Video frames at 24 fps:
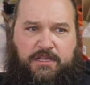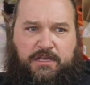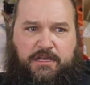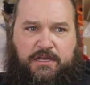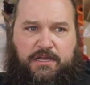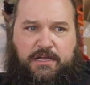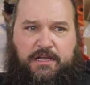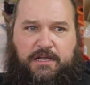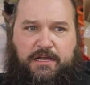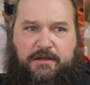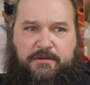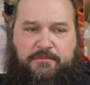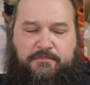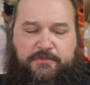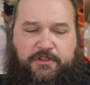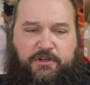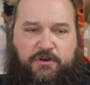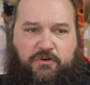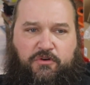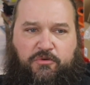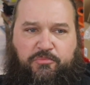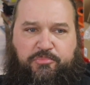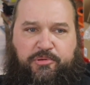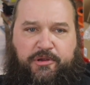The
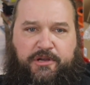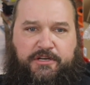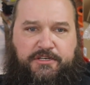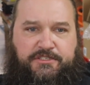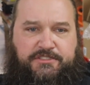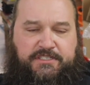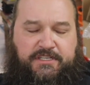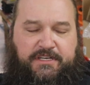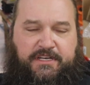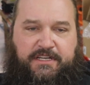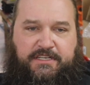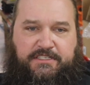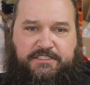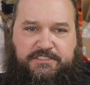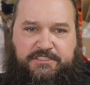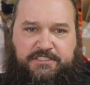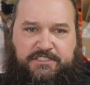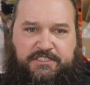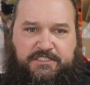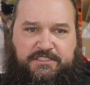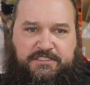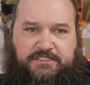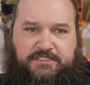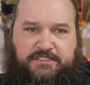old Pierson has
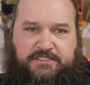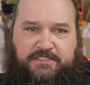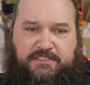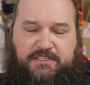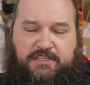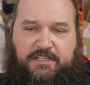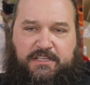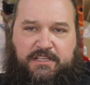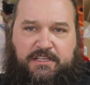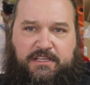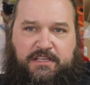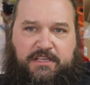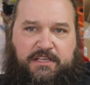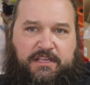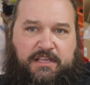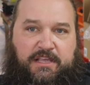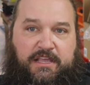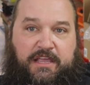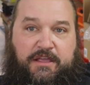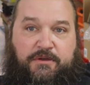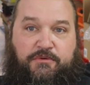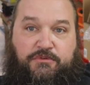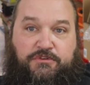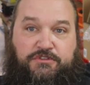just,
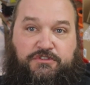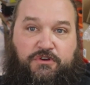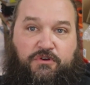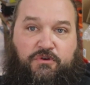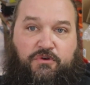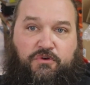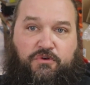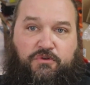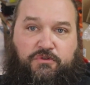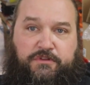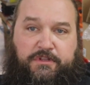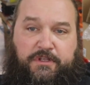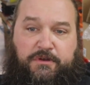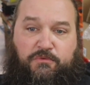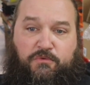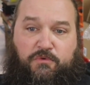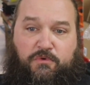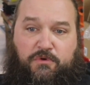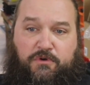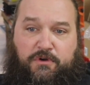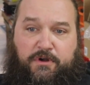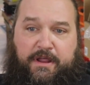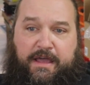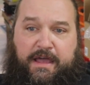it was old and
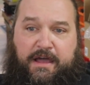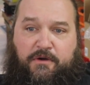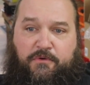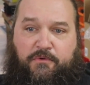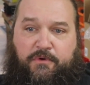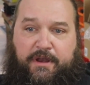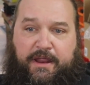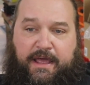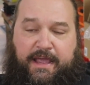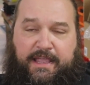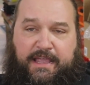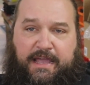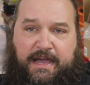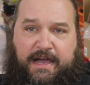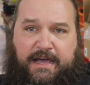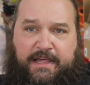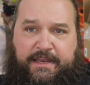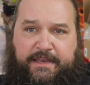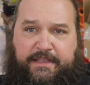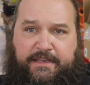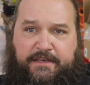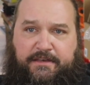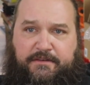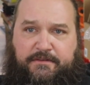worn out when I
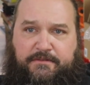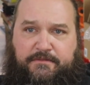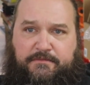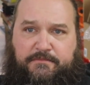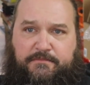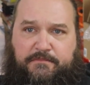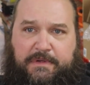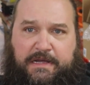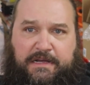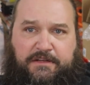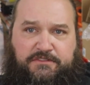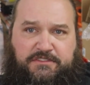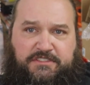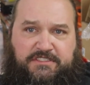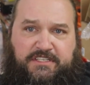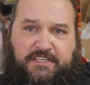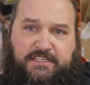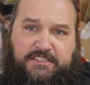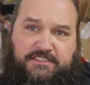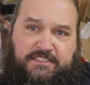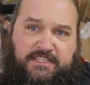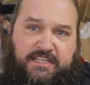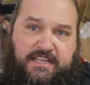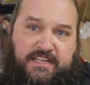got it about
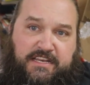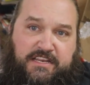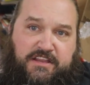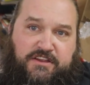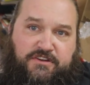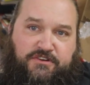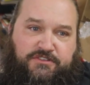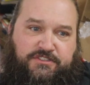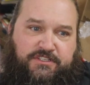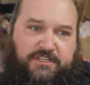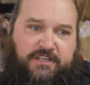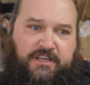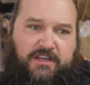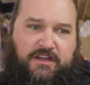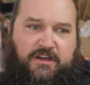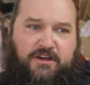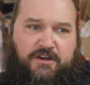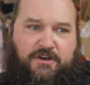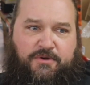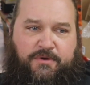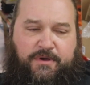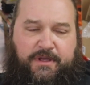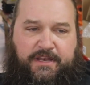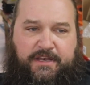16 years
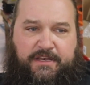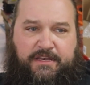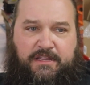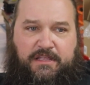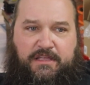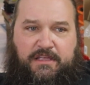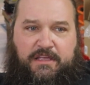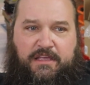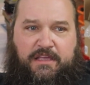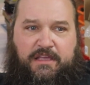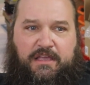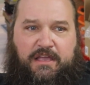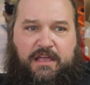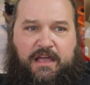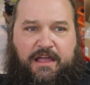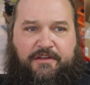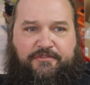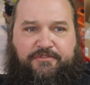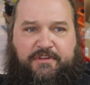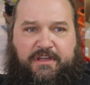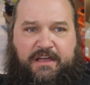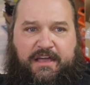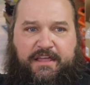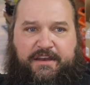ago, and
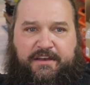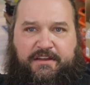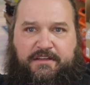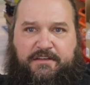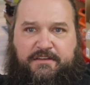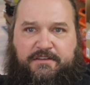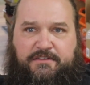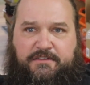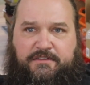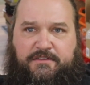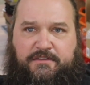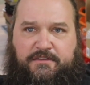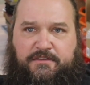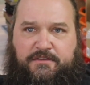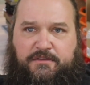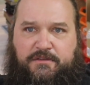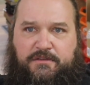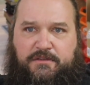I've kind of